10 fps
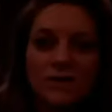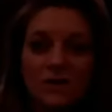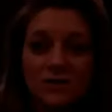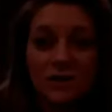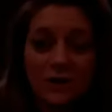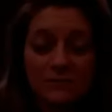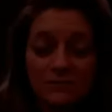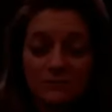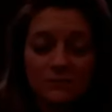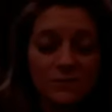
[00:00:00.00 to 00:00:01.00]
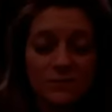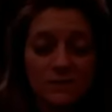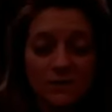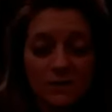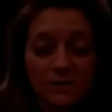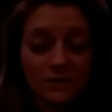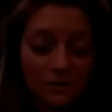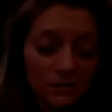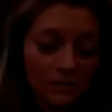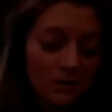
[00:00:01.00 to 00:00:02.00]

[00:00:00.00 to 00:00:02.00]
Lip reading: Thank God you can't really see that either.